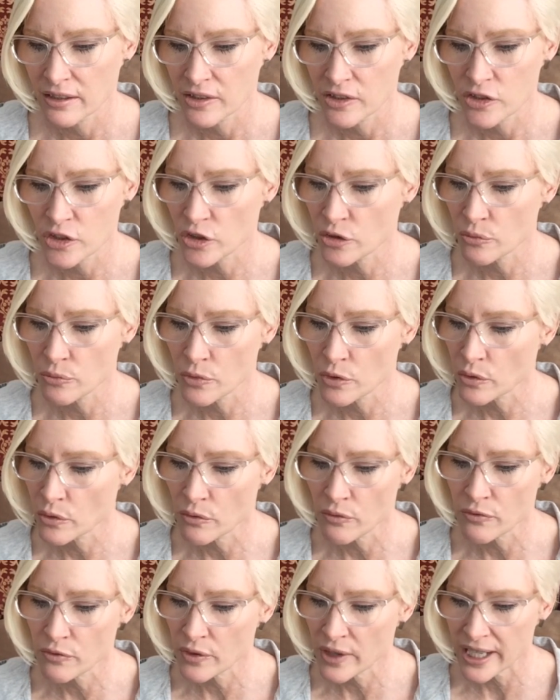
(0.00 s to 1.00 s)
To
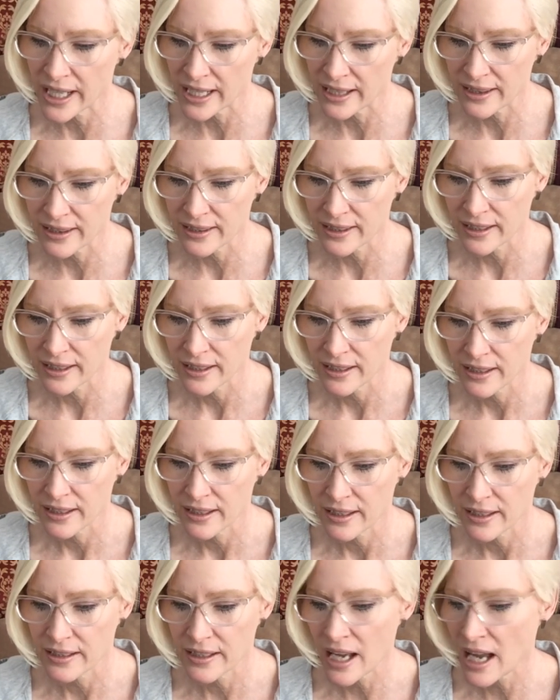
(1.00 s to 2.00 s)
move with,
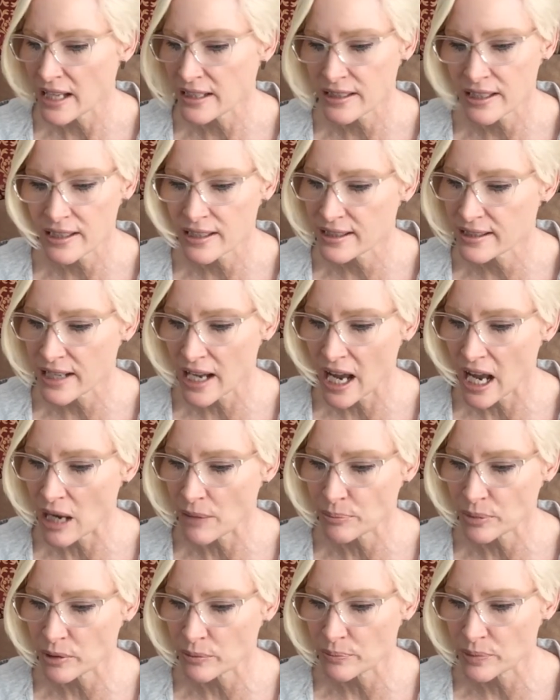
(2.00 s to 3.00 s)
not to
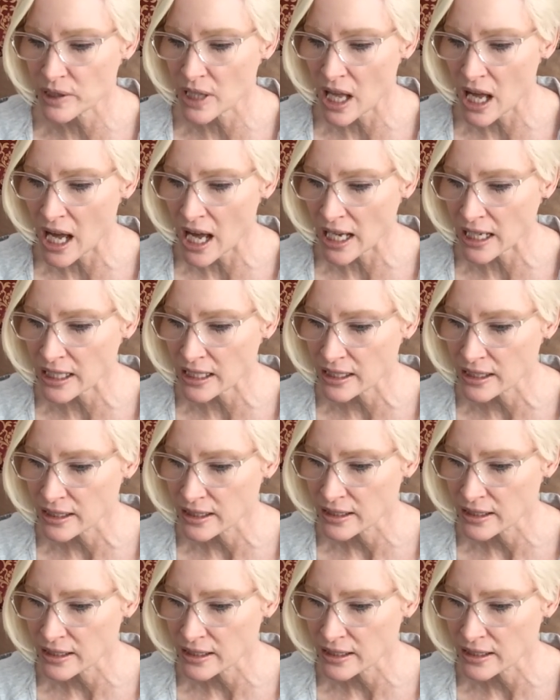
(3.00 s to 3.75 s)
stop or block,